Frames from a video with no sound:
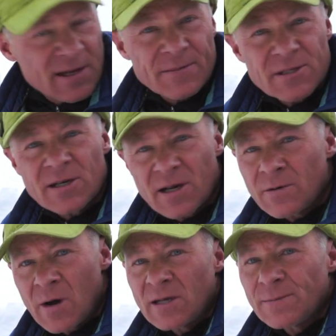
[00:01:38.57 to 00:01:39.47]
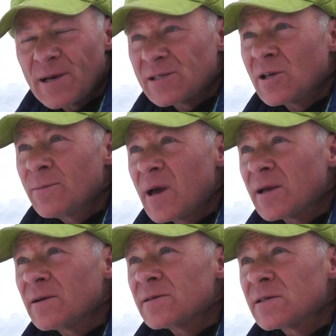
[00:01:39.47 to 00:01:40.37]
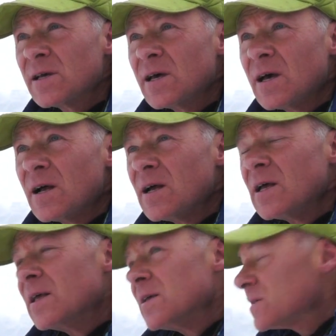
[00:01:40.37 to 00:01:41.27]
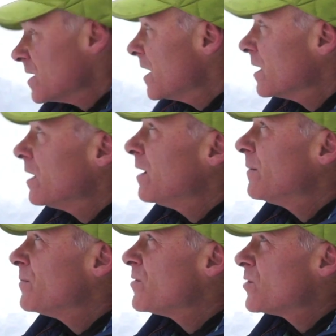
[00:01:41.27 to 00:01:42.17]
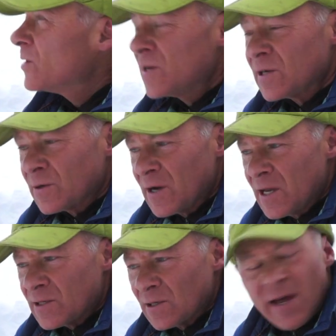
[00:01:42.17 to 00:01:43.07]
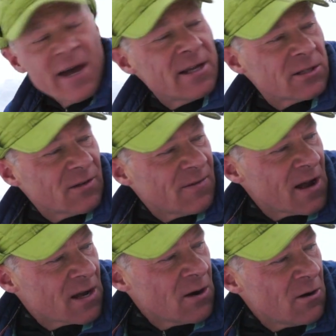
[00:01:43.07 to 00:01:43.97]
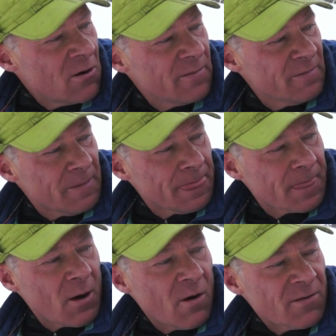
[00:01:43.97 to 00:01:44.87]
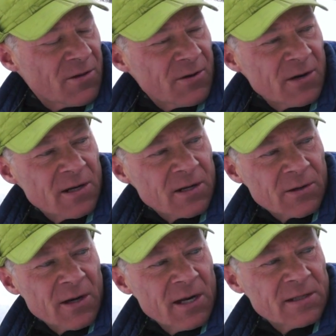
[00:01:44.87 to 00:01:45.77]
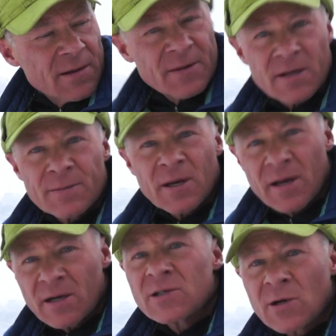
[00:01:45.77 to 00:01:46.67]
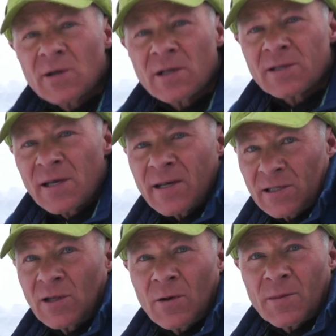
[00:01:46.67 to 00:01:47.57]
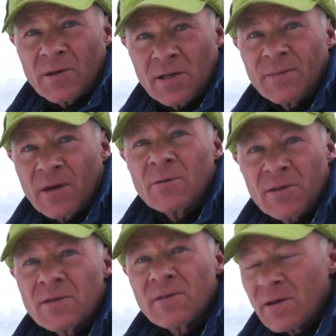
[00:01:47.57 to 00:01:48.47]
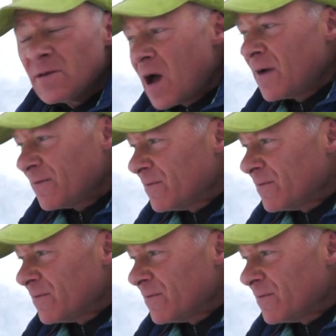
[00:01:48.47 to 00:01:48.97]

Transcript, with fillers: I'm still going to watch my slope angles staying on 30 degrees or less, or if I go over 30 degrees, I'm going to be on a short little test slope or something with not